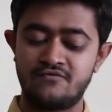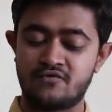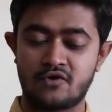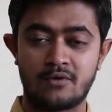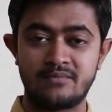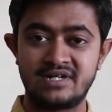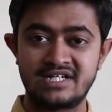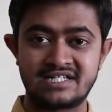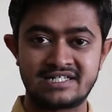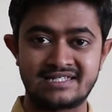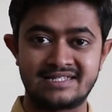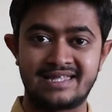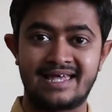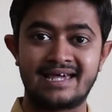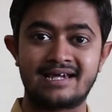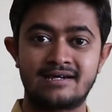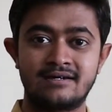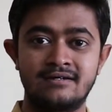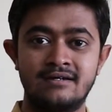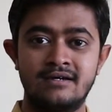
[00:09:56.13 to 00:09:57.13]
from its
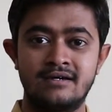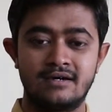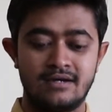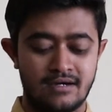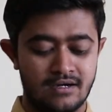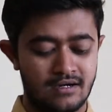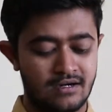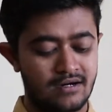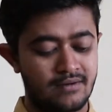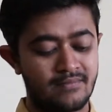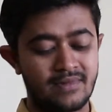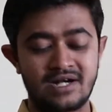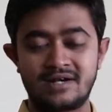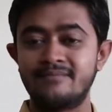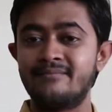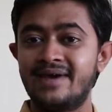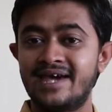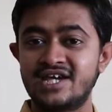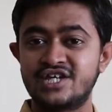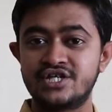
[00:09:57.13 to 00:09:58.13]
neck.
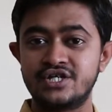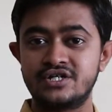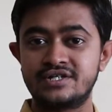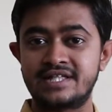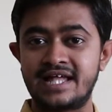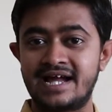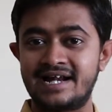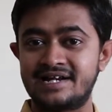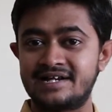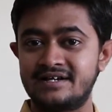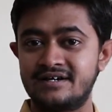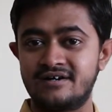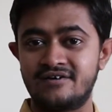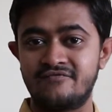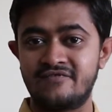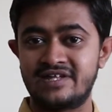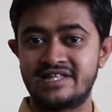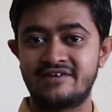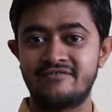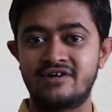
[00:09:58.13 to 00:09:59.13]
But make sure that
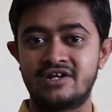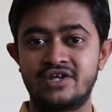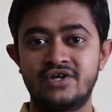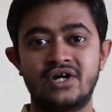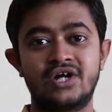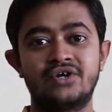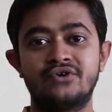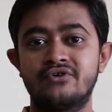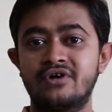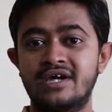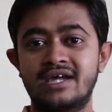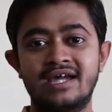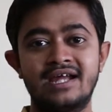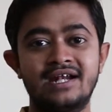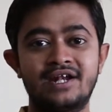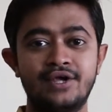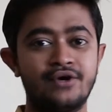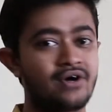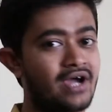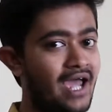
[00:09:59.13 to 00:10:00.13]
whenever you are doing
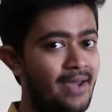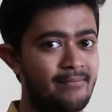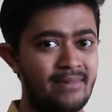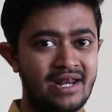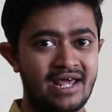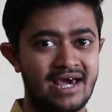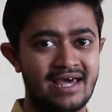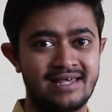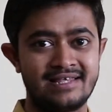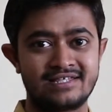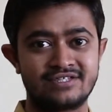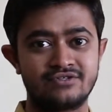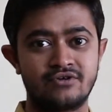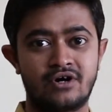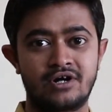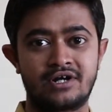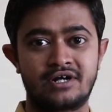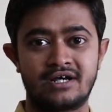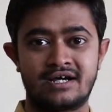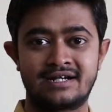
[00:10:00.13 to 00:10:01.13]
it, your camera is
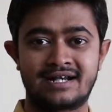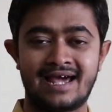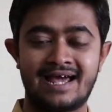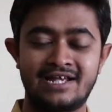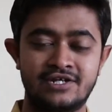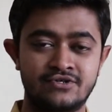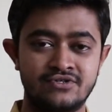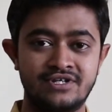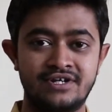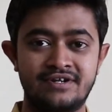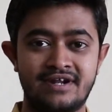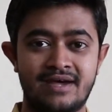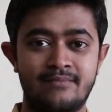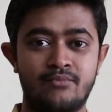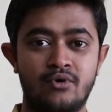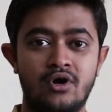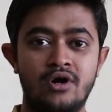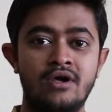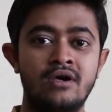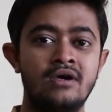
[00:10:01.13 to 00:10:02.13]
not attached to the
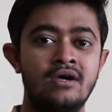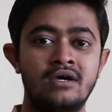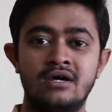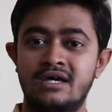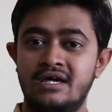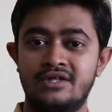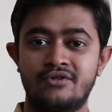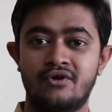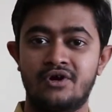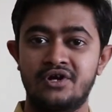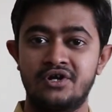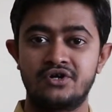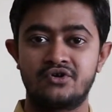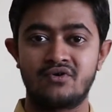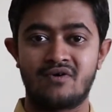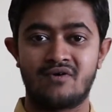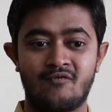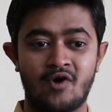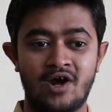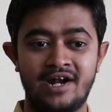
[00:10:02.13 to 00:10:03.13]
tripod in order
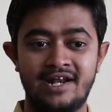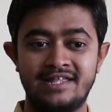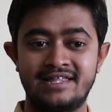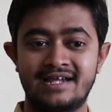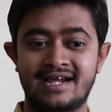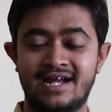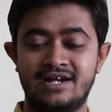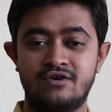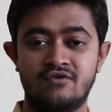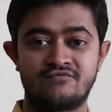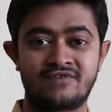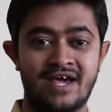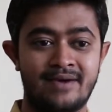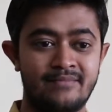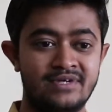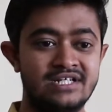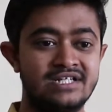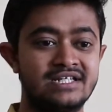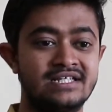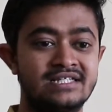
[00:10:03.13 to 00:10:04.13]
avoid any kind of
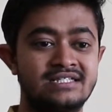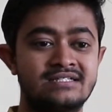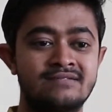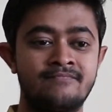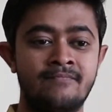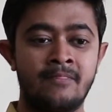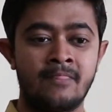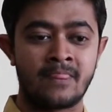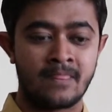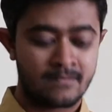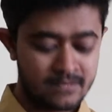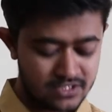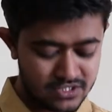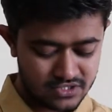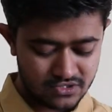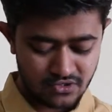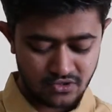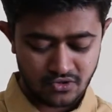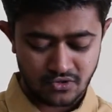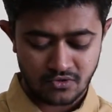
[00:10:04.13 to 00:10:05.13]
damages.
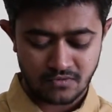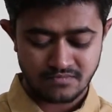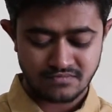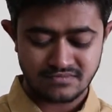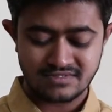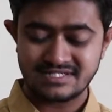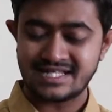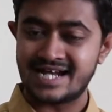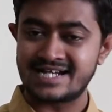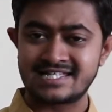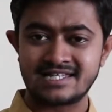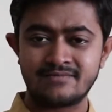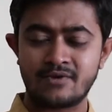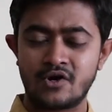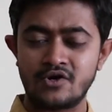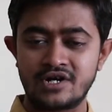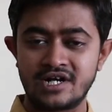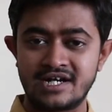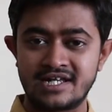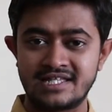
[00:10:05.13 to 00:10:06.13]
So that's
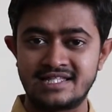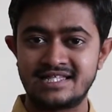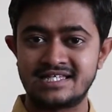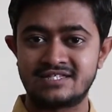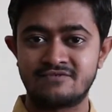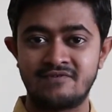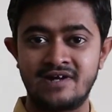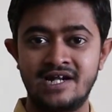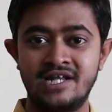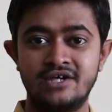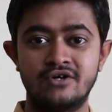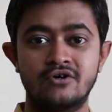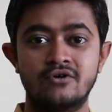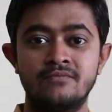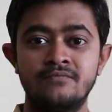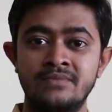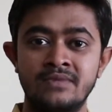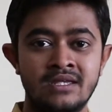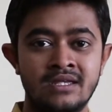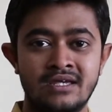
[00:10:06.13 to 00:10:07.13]
about it in this video.
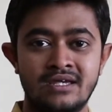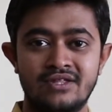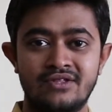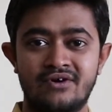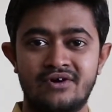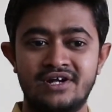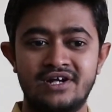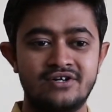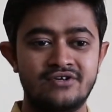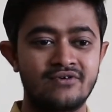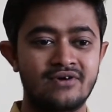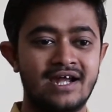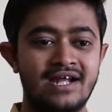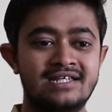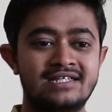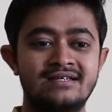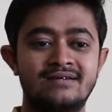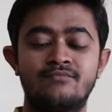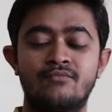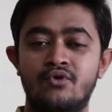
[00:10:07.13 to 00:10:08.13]
In order to
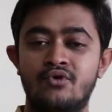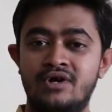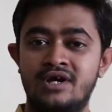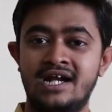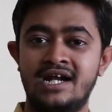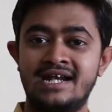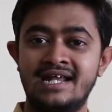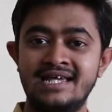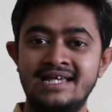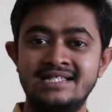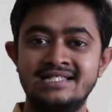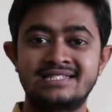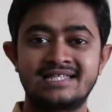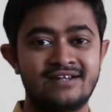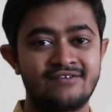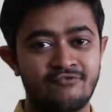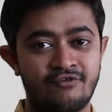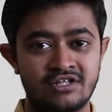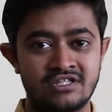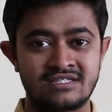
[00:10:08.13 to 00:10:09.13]
get some more details
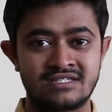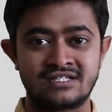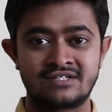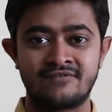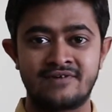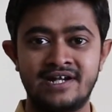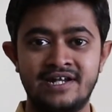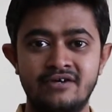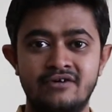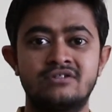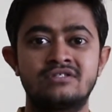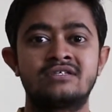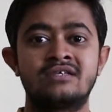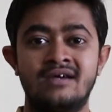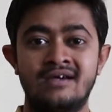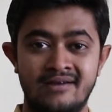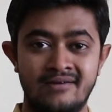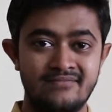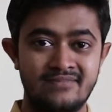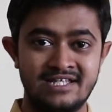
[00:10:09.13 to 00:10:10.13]
and watch such videos,
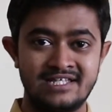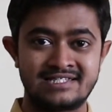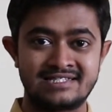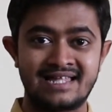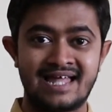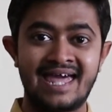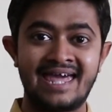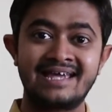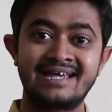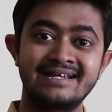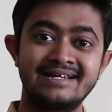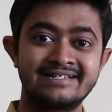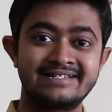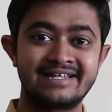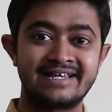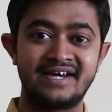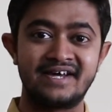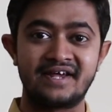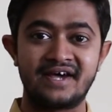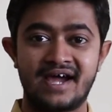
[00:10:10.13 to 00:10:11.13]
please like,
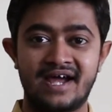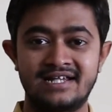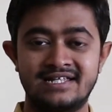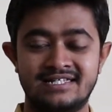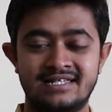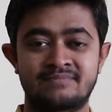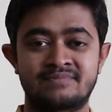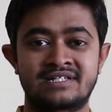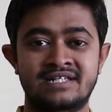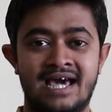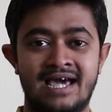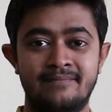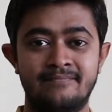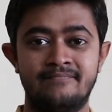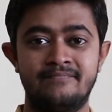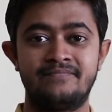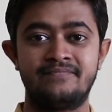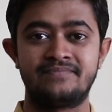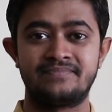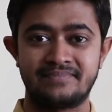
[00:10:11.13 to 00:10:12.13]
share and subscribe.
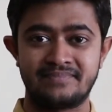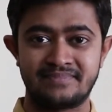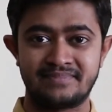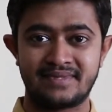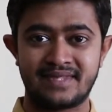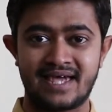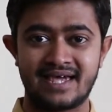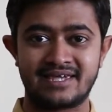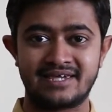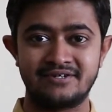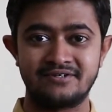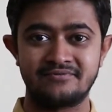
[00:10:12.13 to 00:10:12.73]
Thank